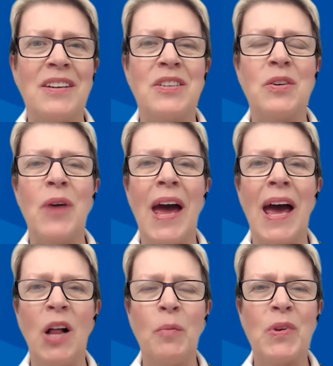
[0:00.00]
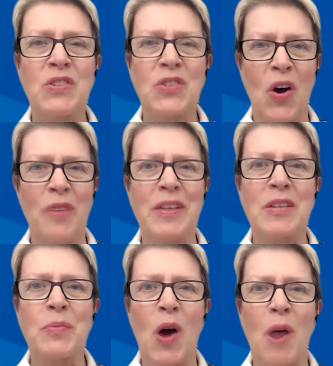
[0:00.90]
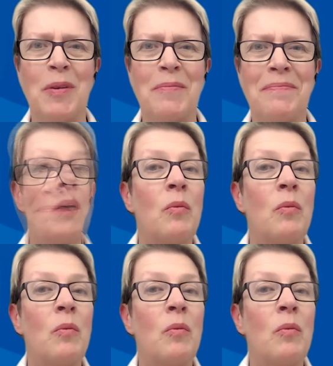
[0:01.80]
to help solve this problem.